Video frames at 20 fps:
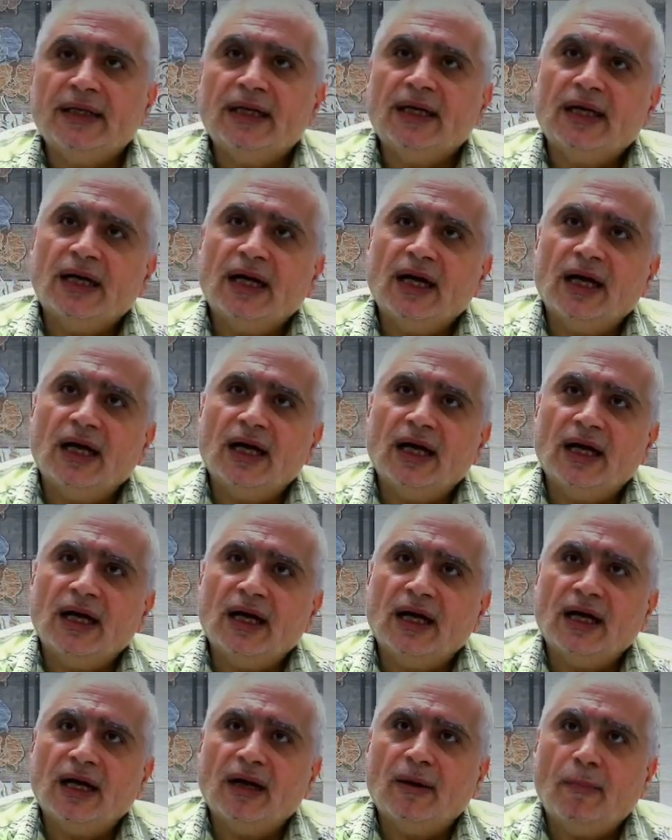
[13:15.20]
blood
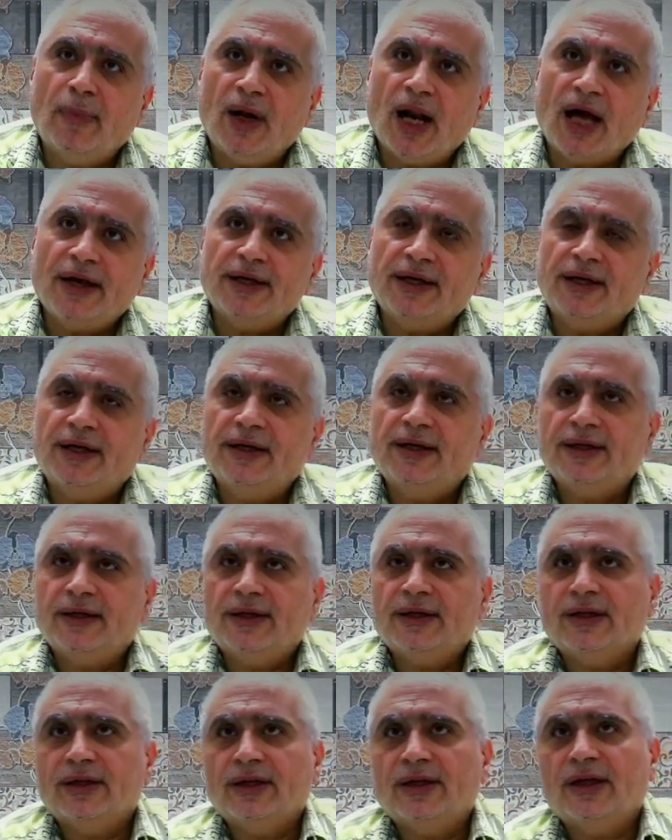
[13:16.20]
sugar,
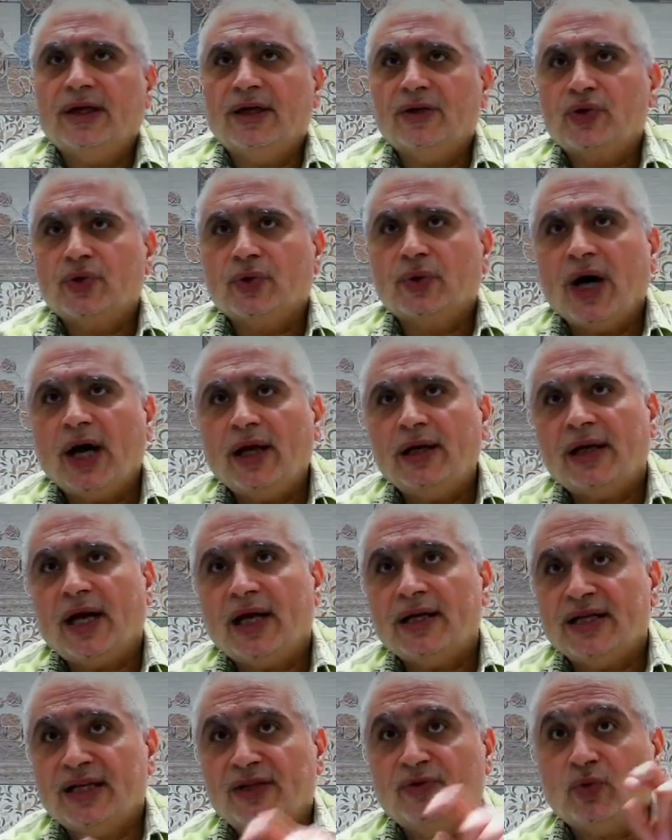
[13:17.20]
and it was
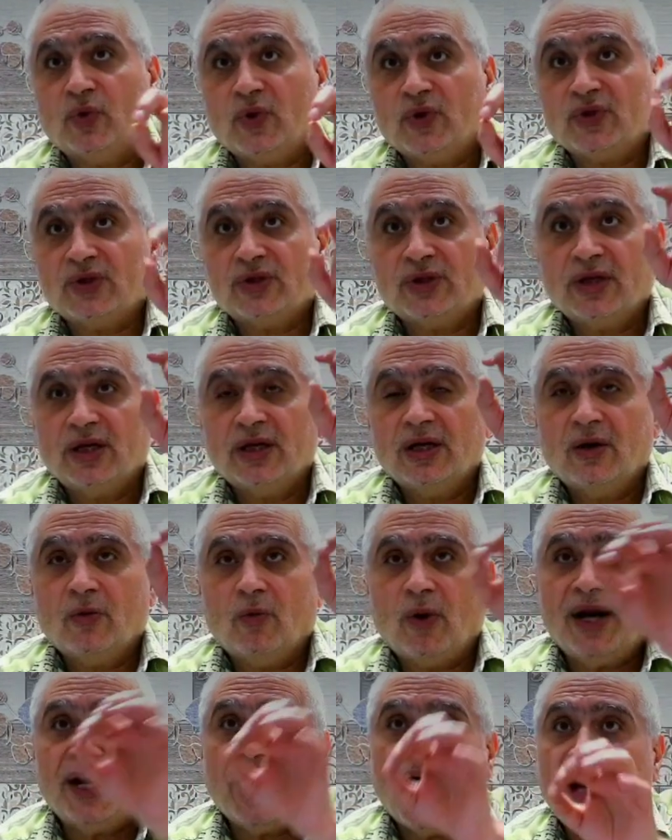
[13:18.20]

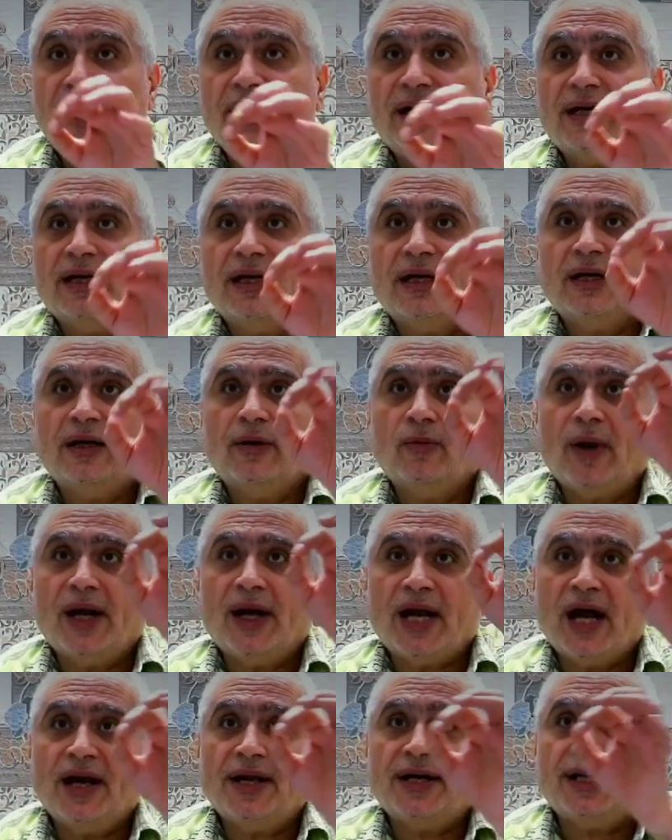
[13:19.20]
110.
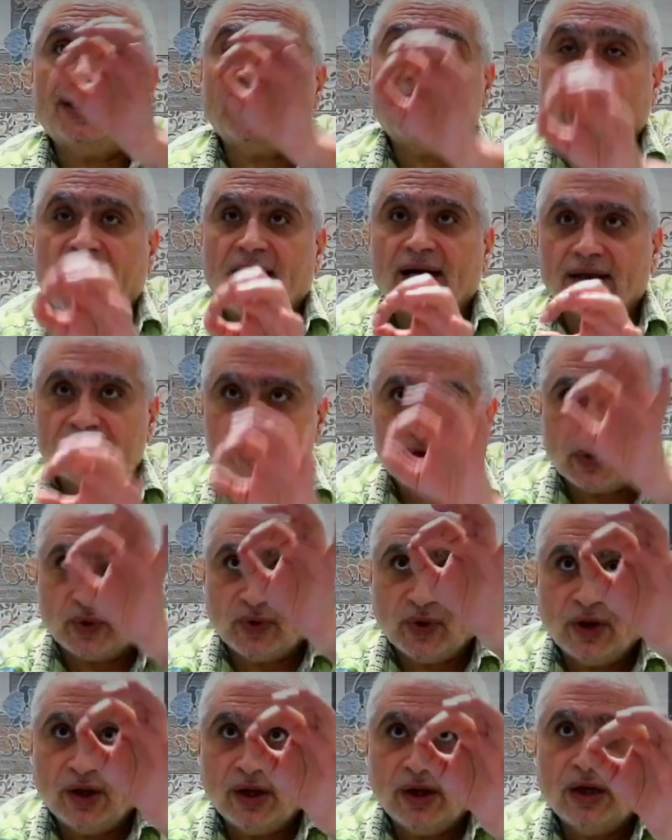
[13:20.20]
So
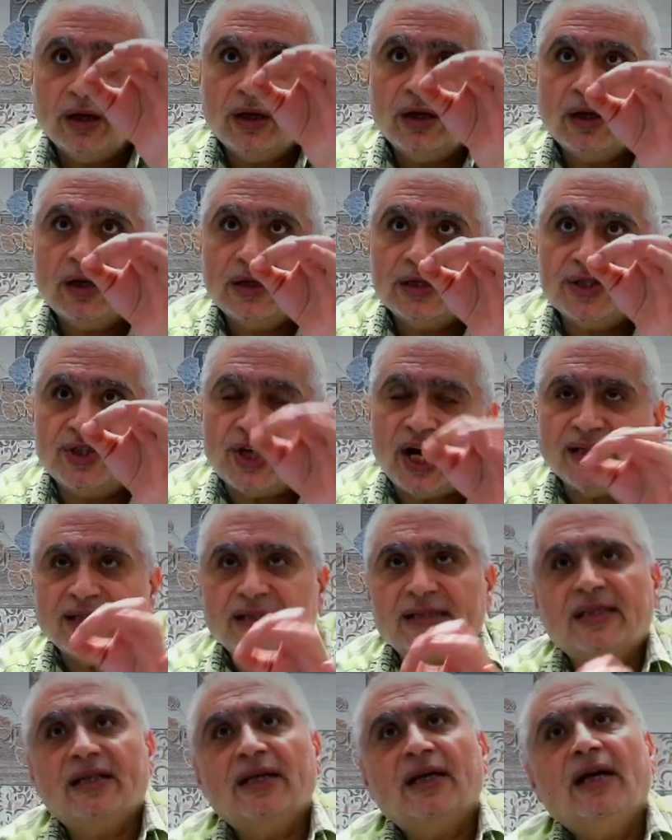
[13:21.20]
just
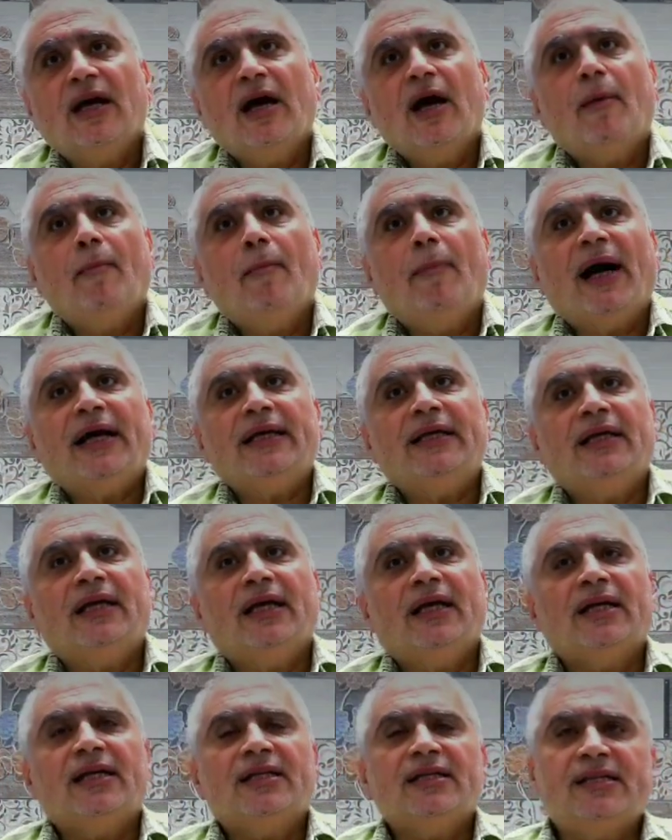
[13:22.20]
by seeing my
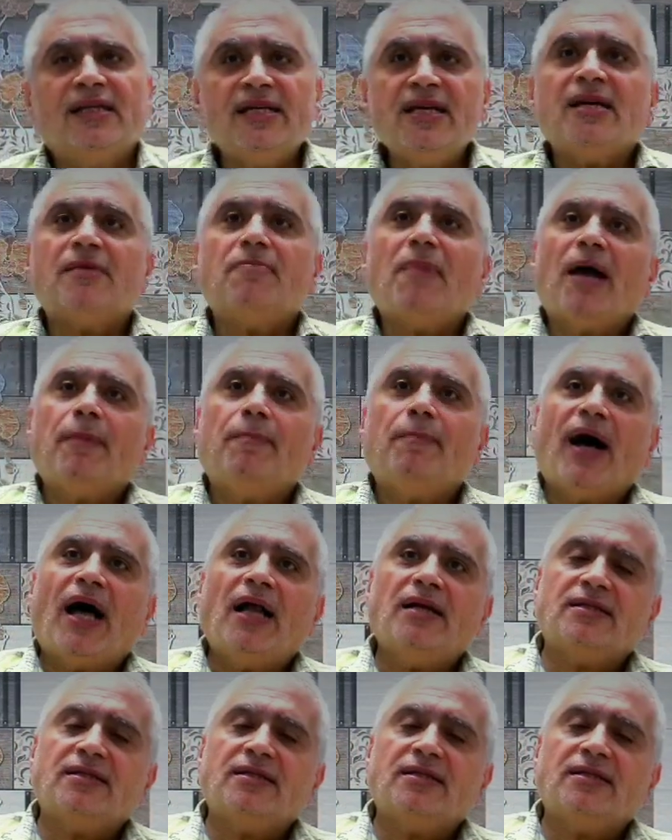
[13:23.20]
pulse, he can